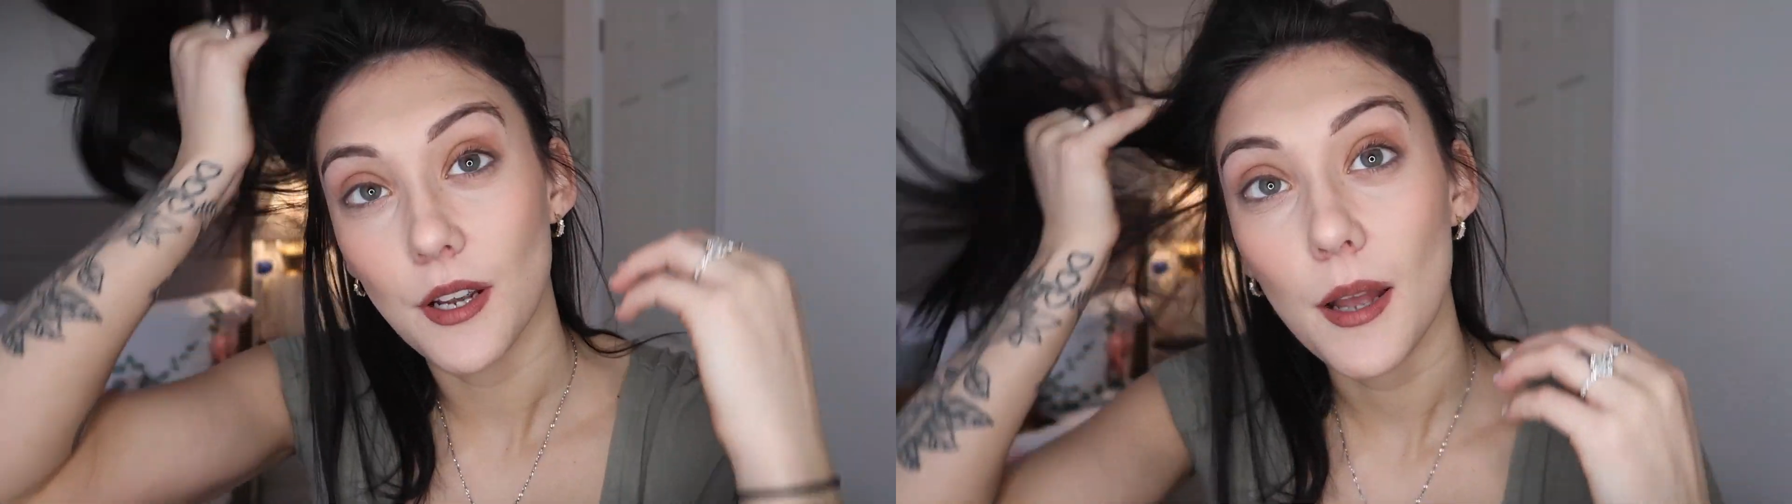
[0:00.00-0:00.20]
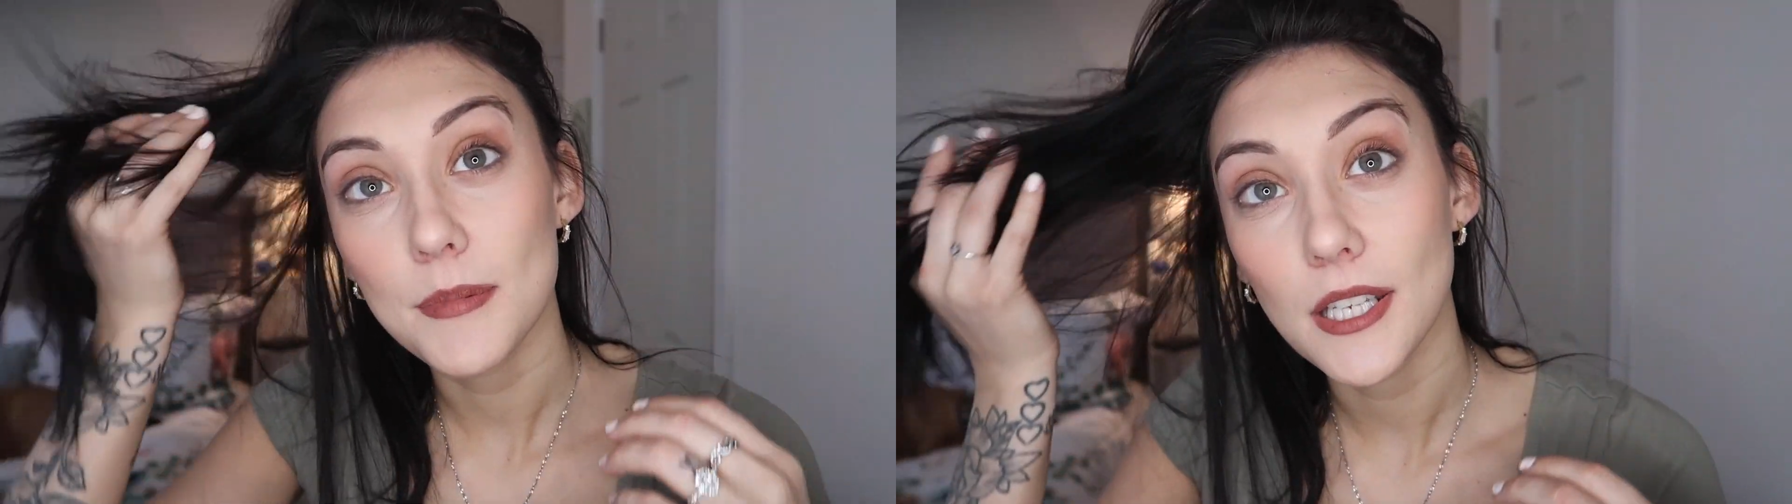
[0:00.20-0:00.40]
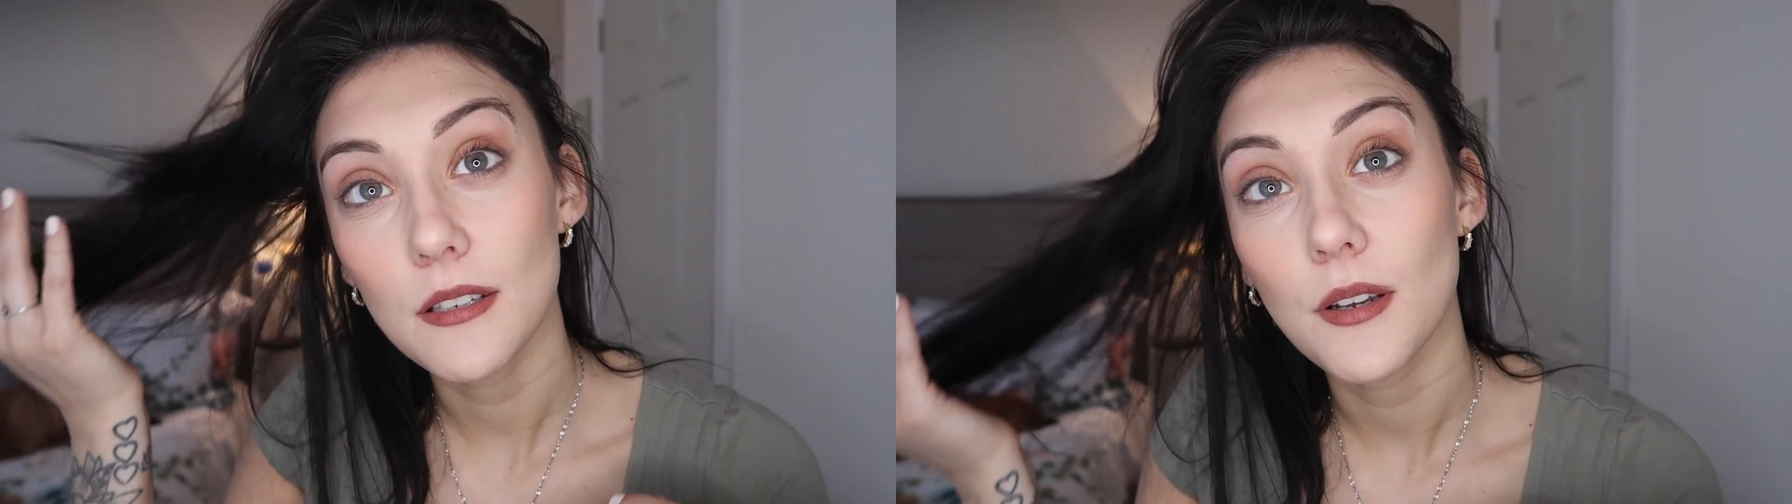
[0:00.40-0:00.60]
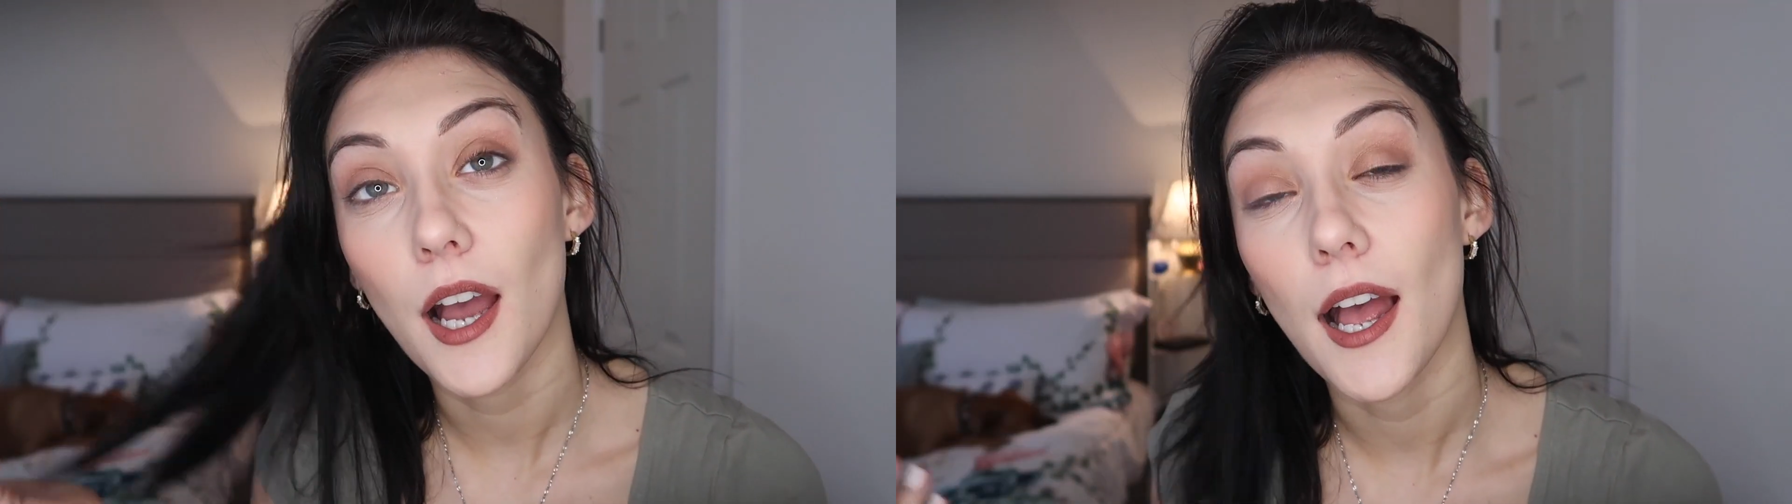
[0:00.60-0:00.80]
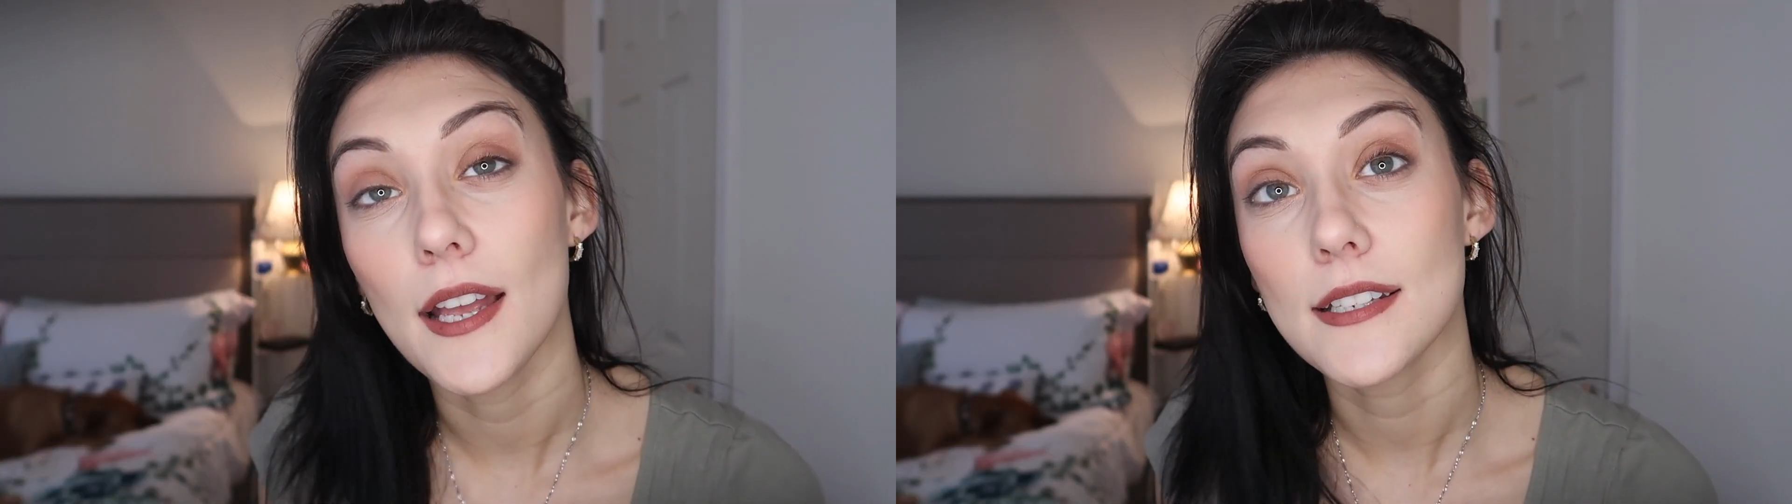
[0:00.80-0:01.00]
update you
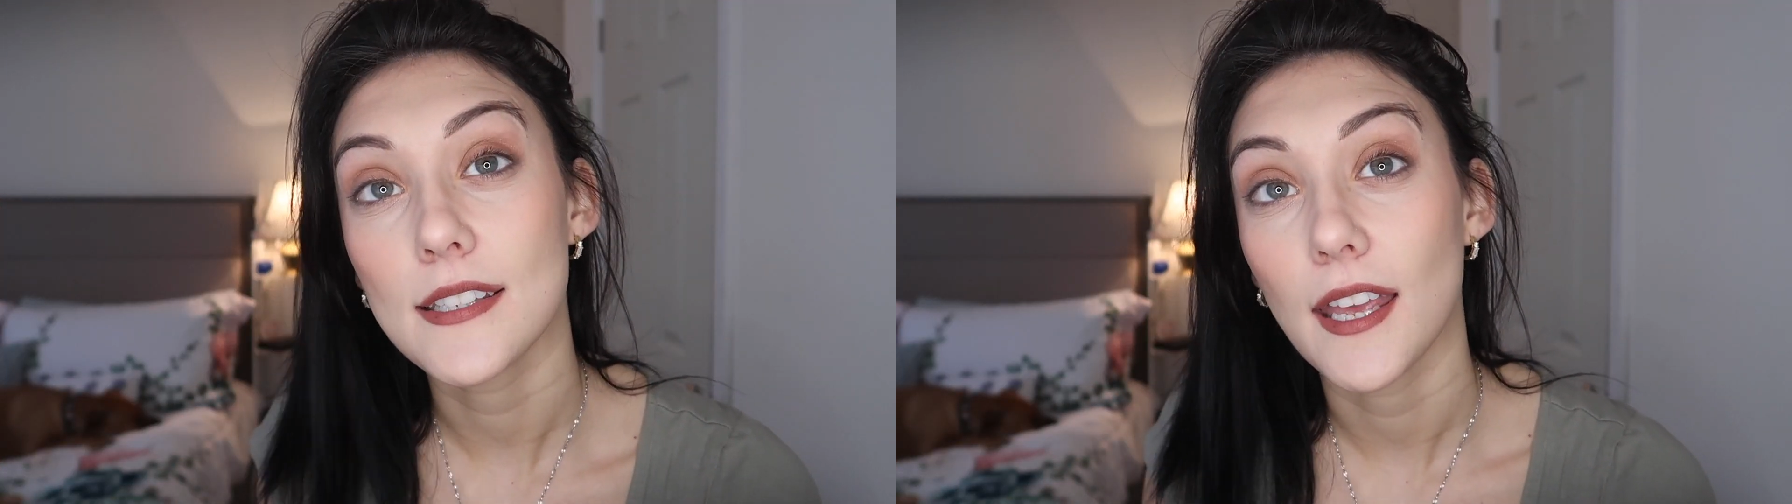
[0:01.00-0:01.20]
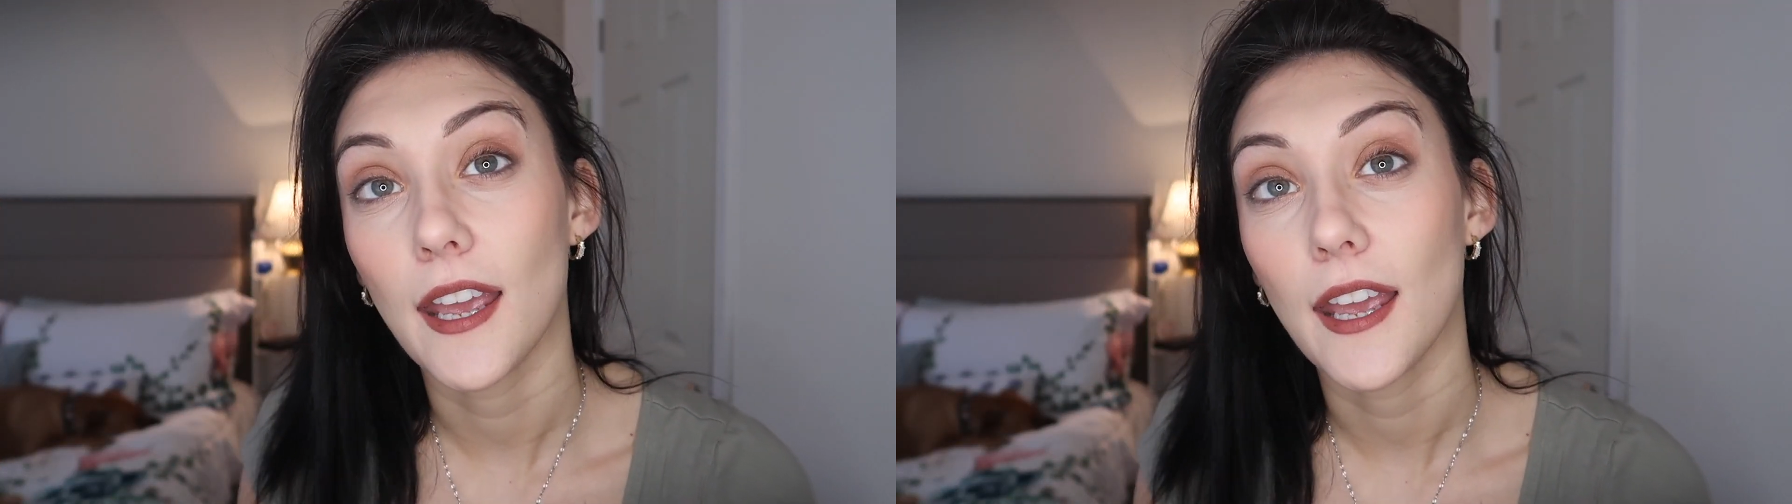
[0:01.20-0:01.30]
guys,